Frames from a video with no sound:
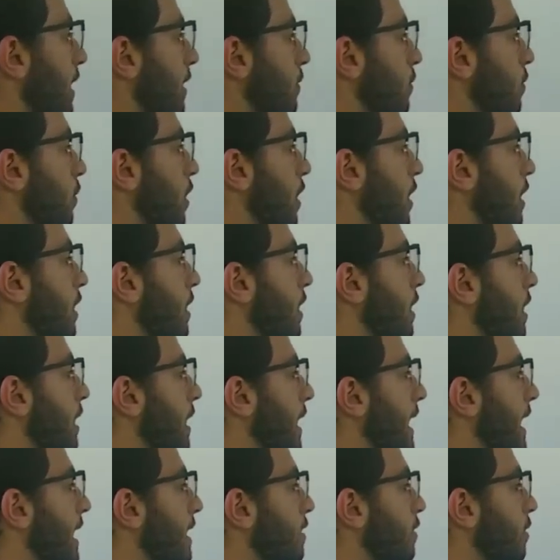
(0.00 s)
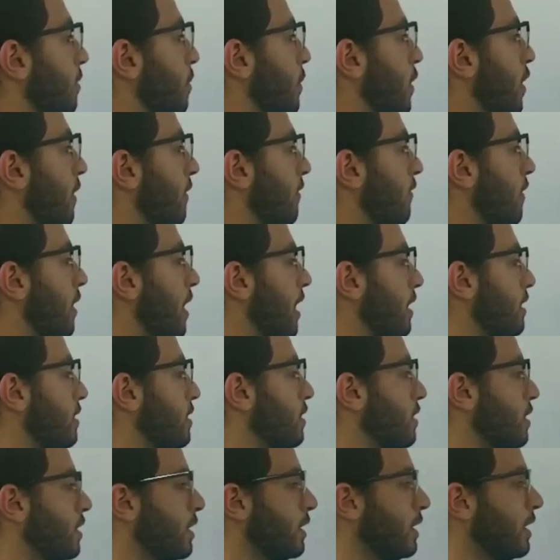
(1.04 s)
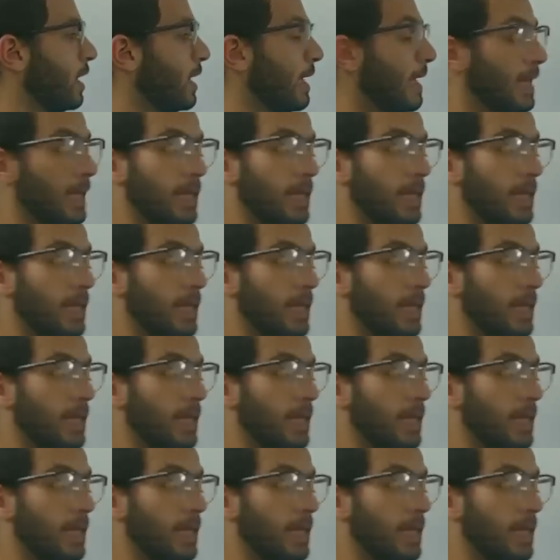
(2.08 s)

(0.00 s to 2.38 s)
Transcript: and one atom of oxygen.